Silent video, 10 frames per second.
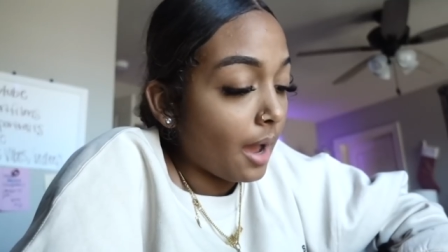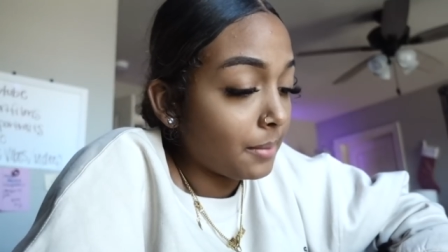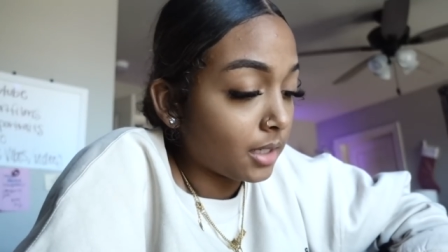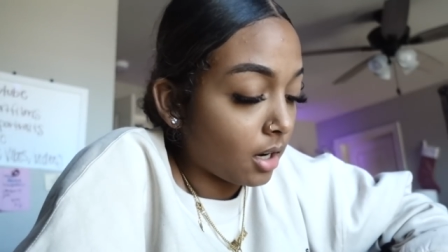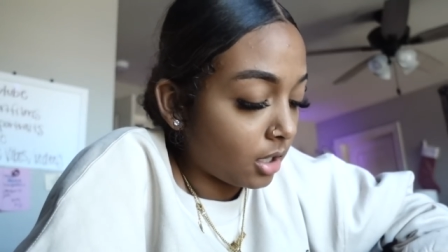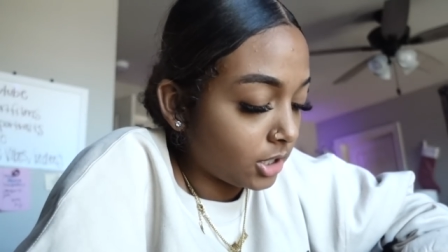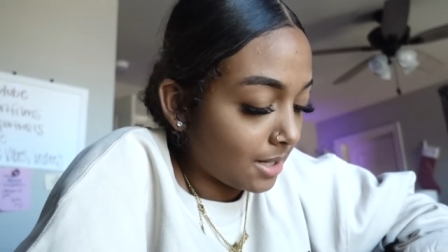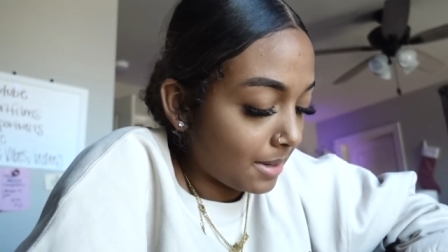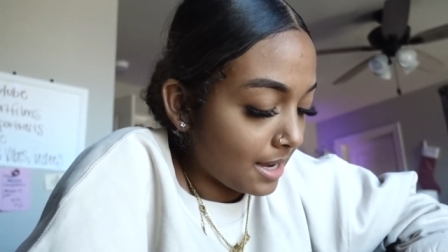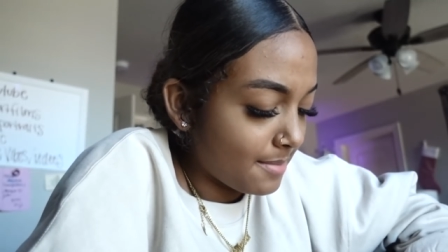I'm gonna call
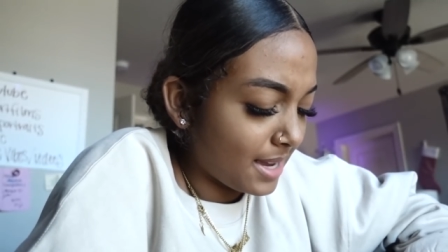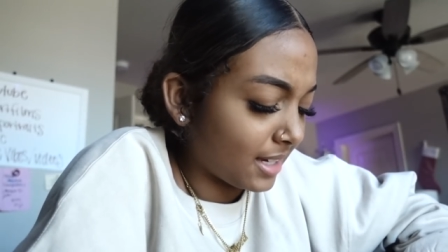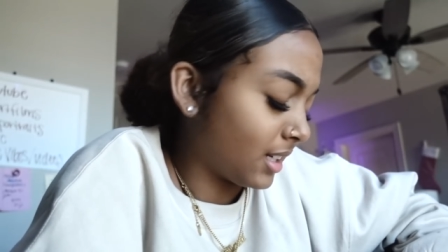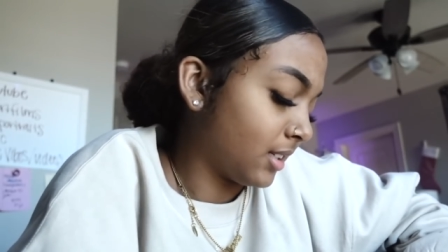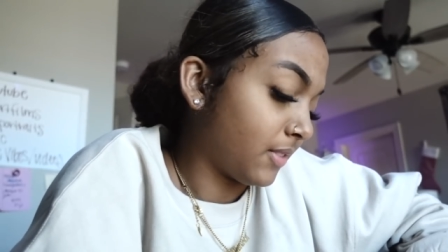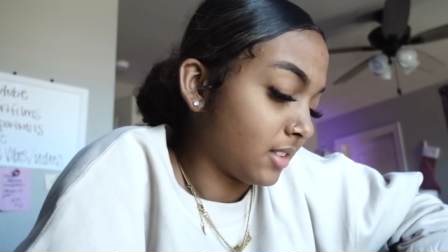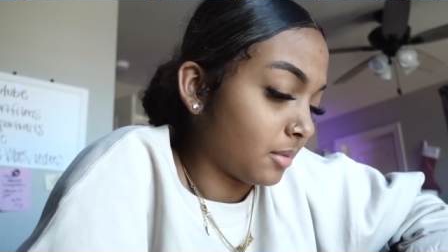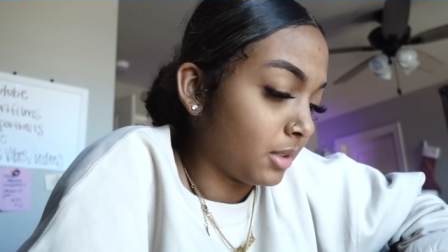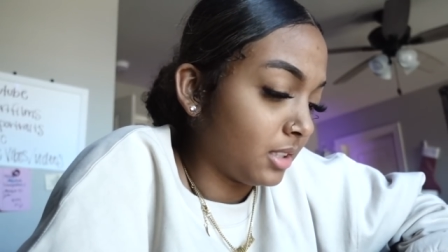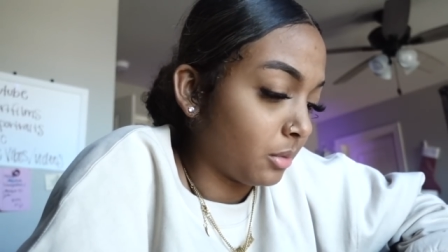Jeremiah back because for
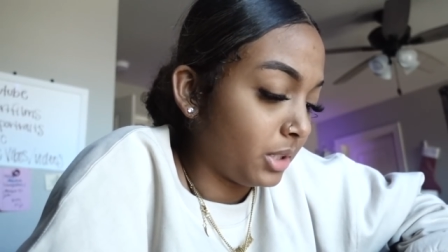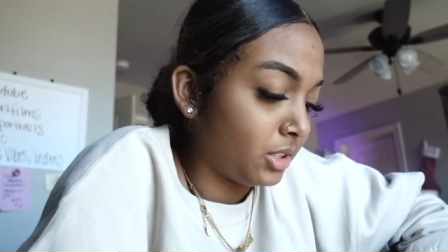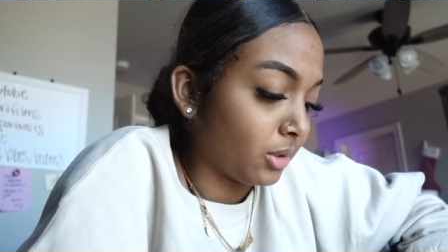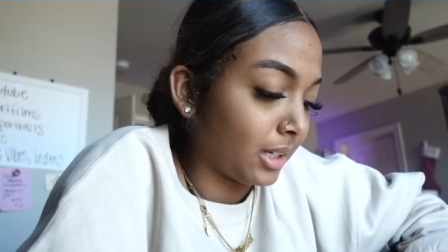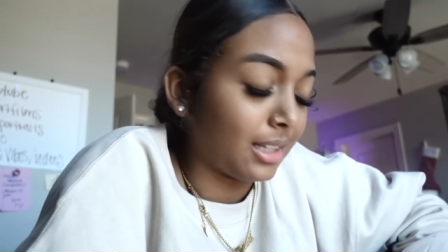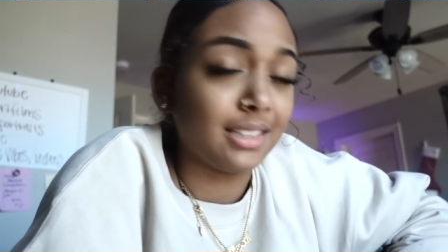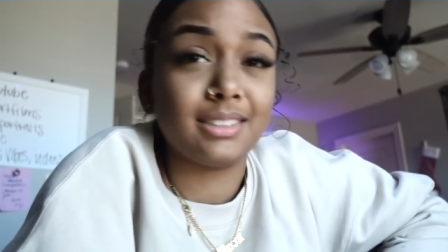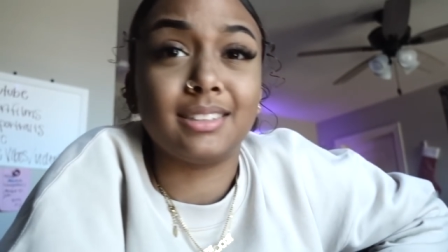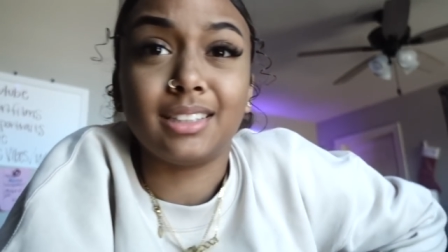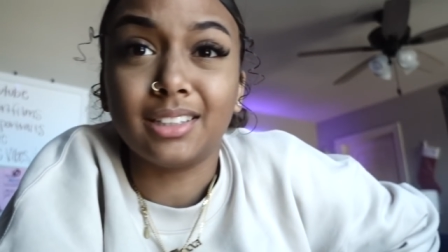some reason we joined
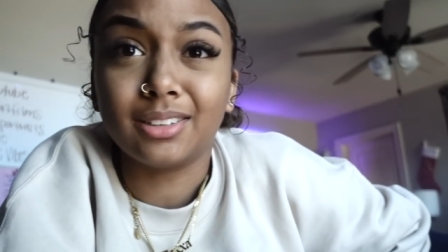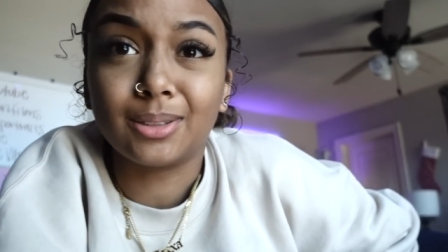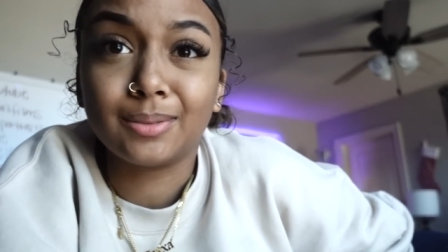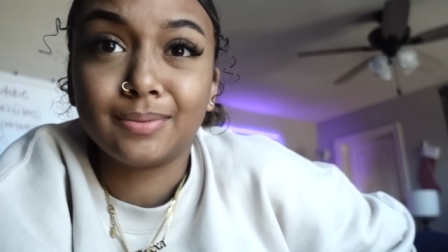classes together